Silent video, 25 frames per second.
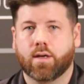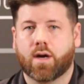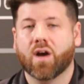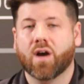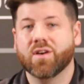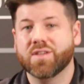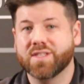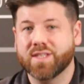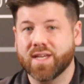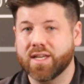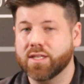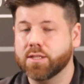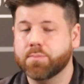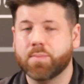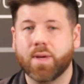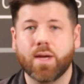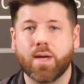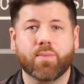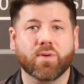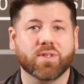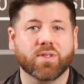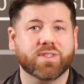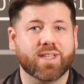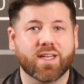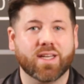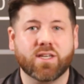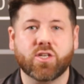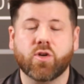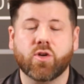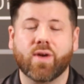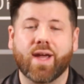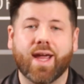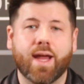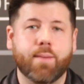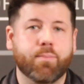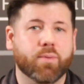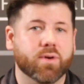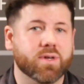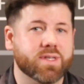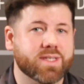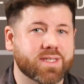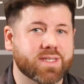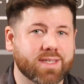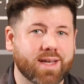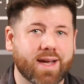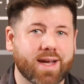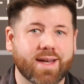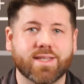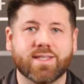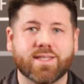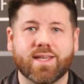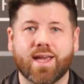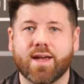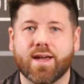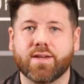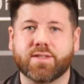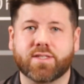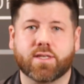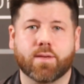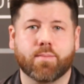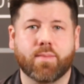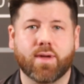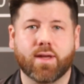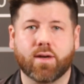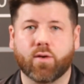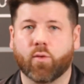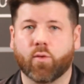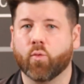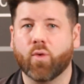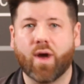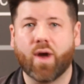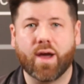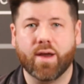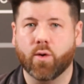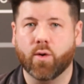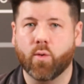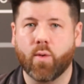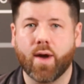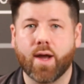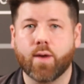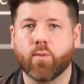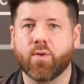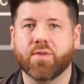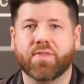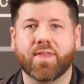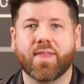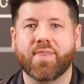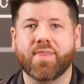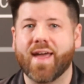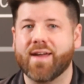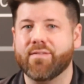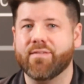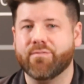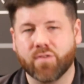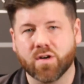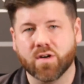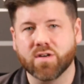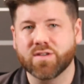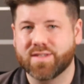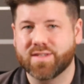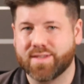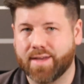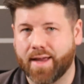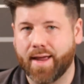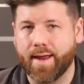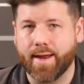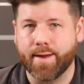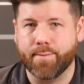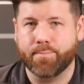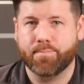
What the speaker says: Our salespeople send you a precise estimate right away within that first day.